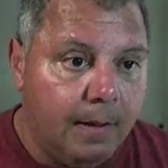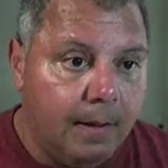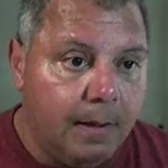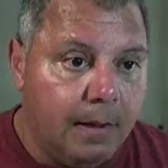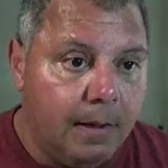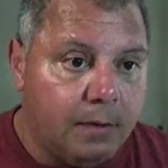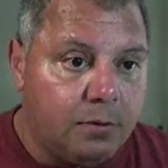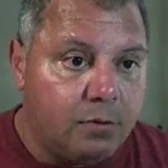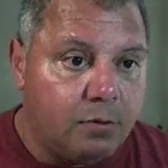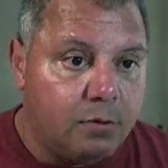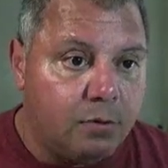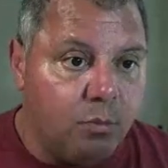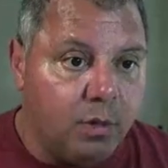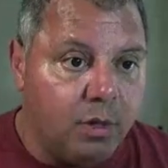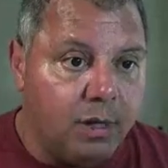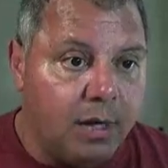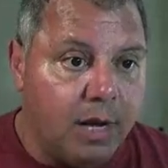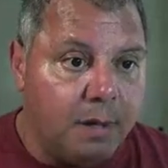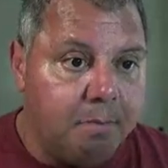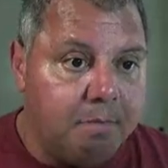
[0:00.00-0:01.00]
This was
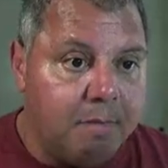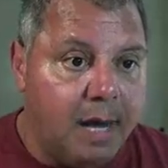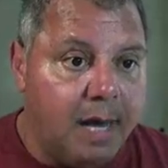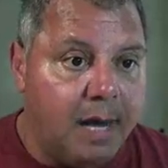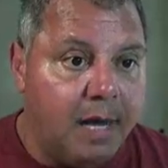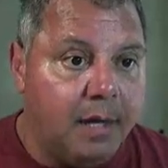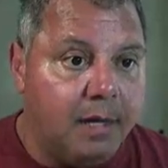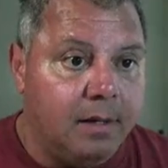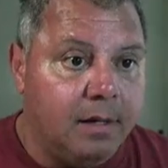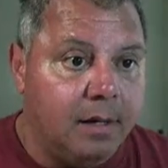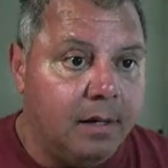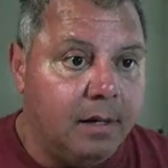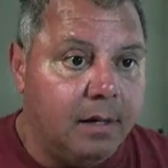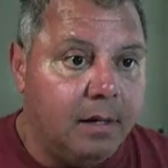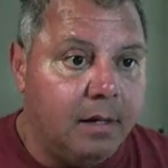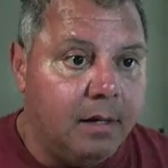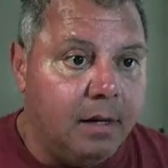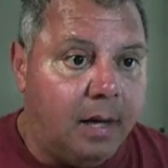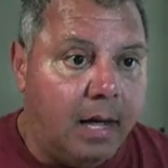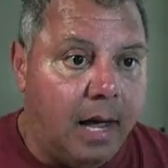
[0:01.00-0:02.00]
one I made
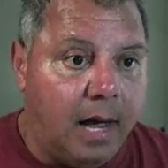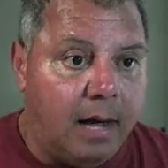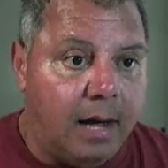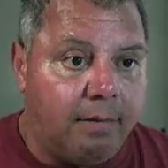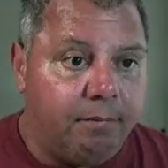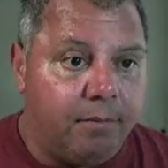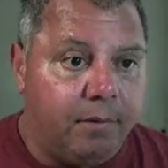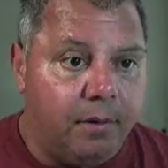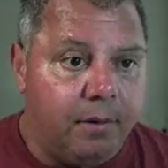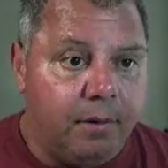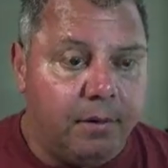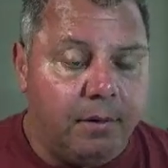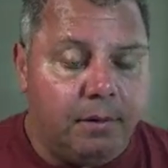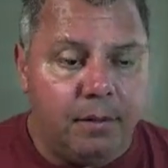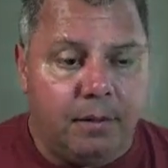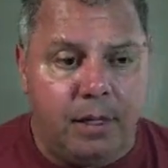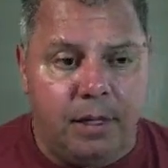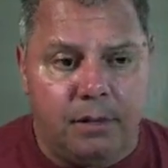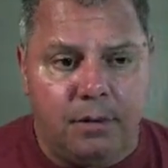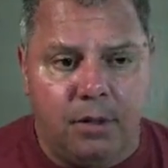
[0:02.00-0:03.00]
after
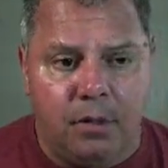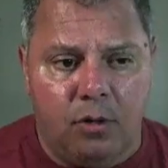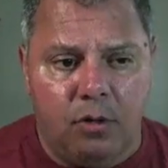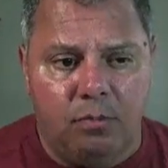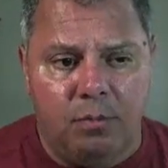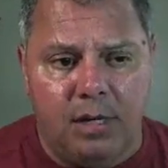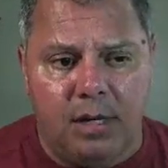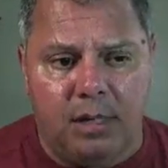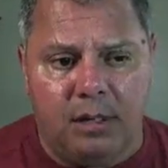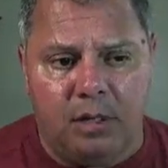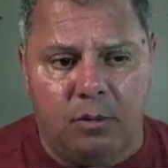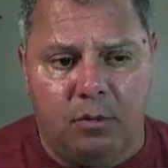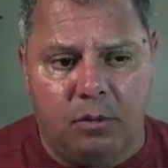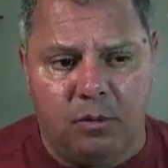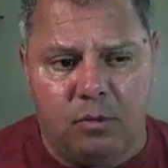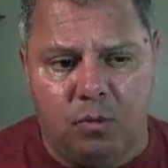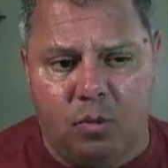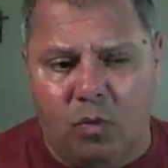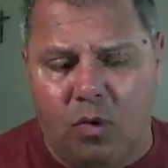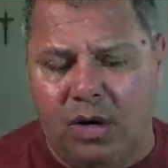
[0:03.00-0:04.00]
they told me that there
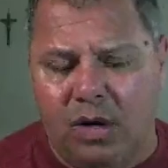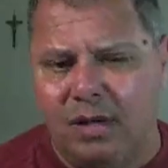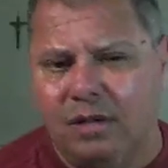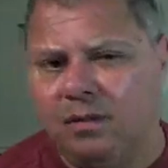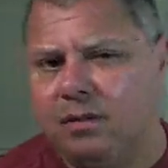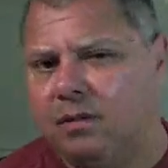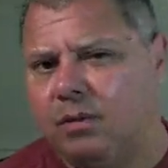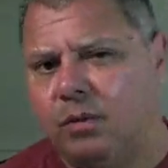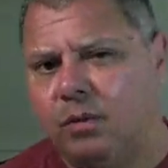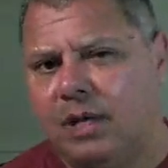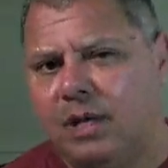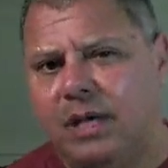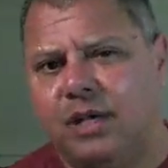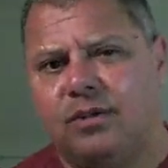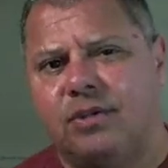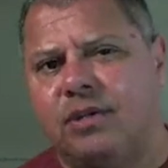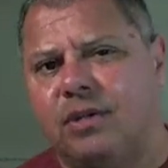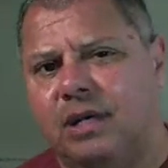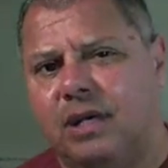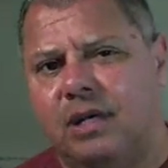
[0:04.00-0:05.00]
was one
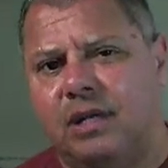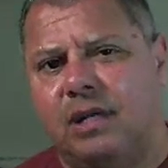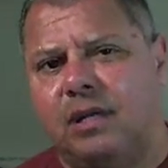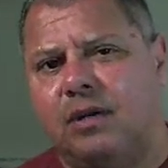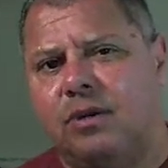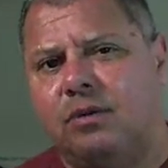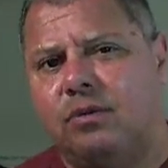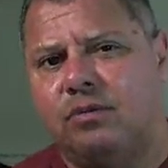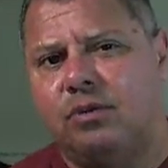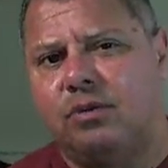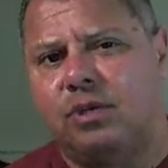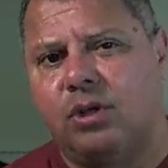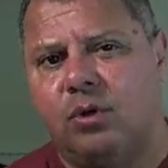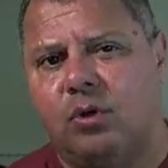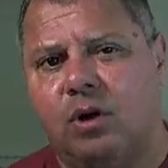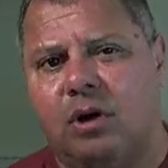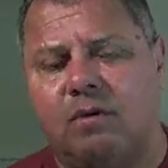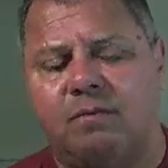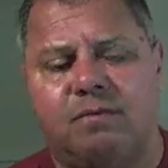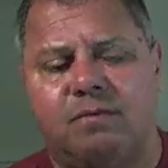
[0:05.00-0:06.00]
location here they couldn't shut
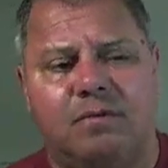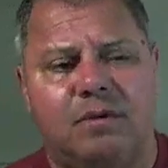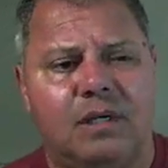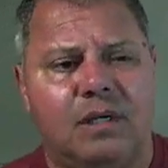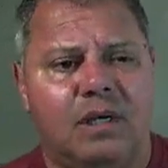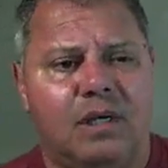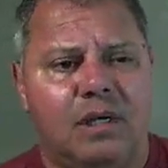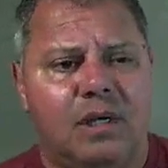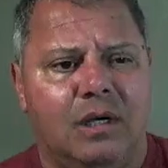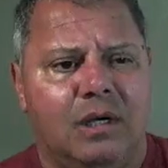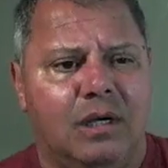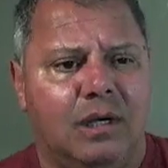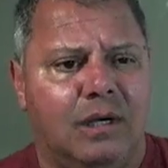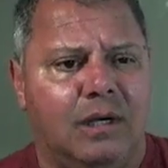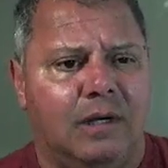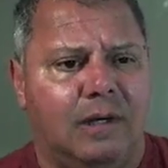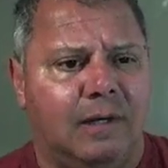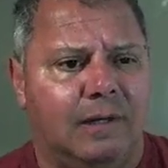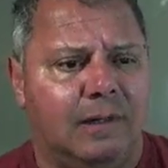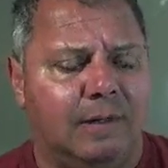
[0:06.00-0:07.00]
off,
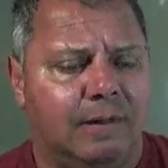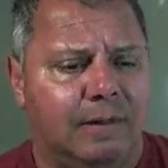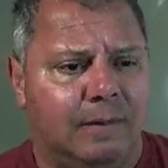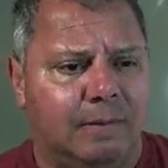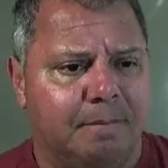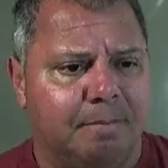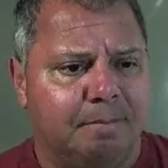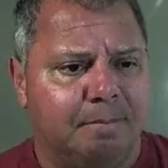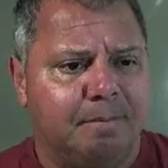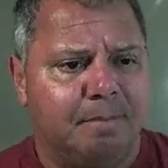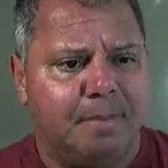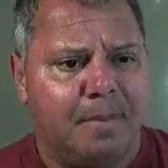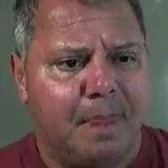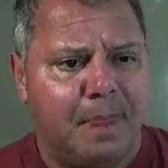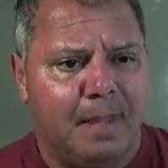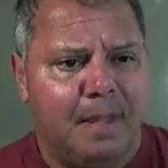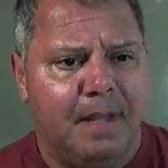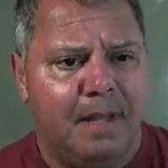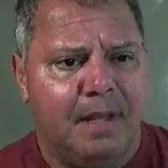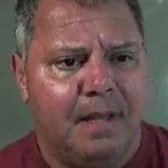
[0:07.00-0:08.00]
and
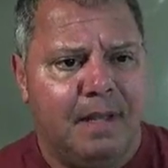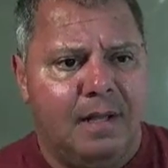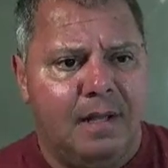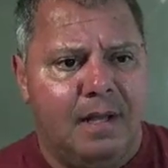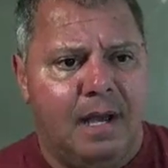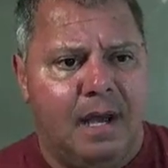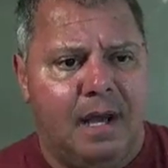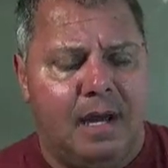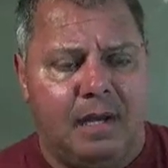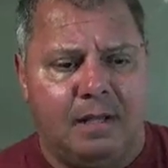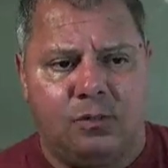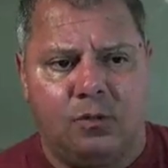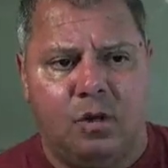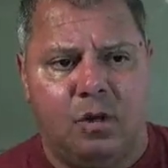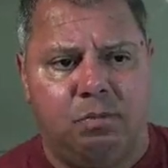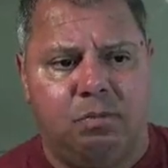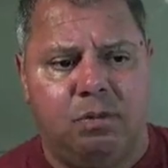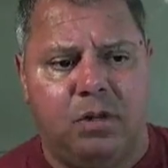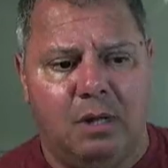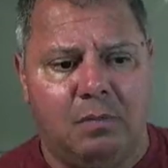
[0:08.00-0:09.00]
I saw a
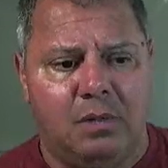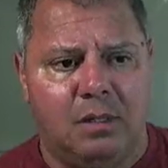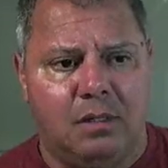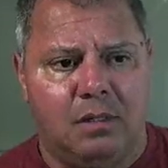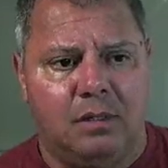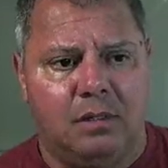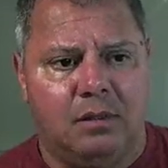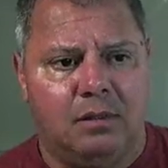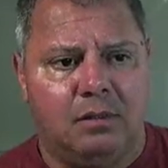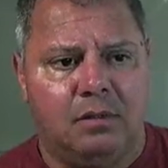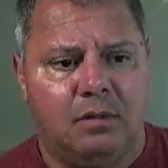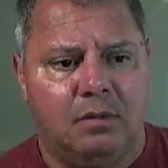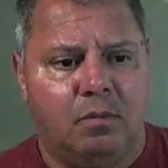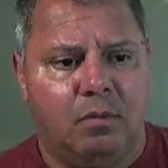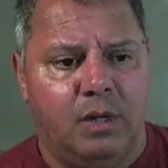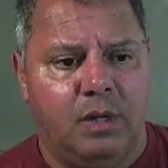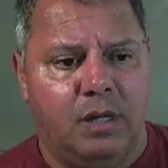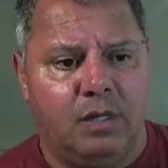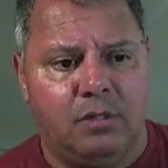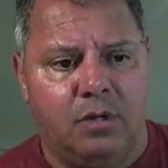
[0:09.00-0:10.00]
plumber
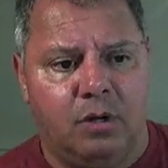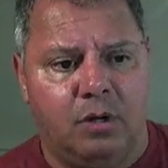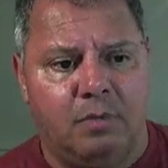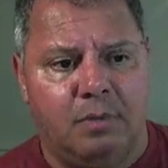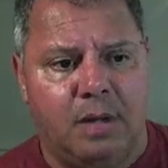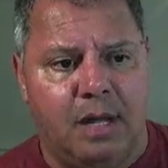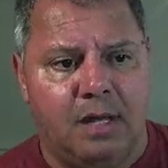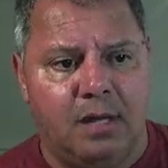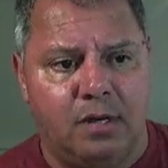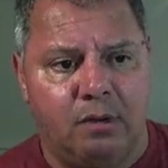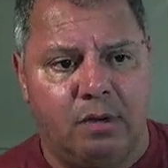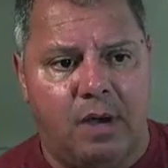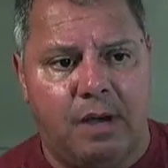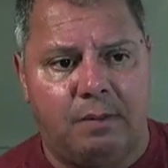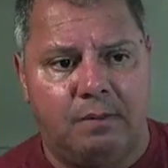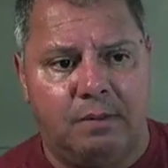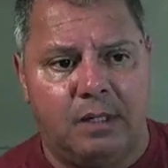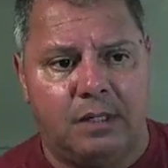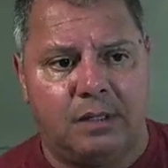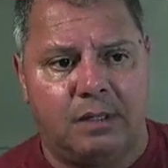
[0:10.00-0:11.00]
when they told him that he
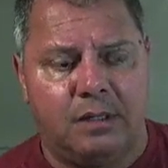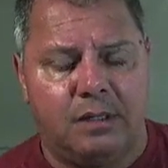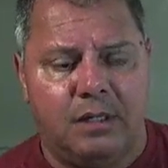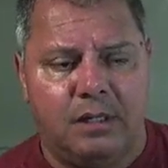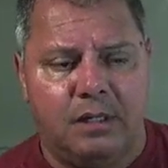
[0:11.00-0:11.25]
grabbed this,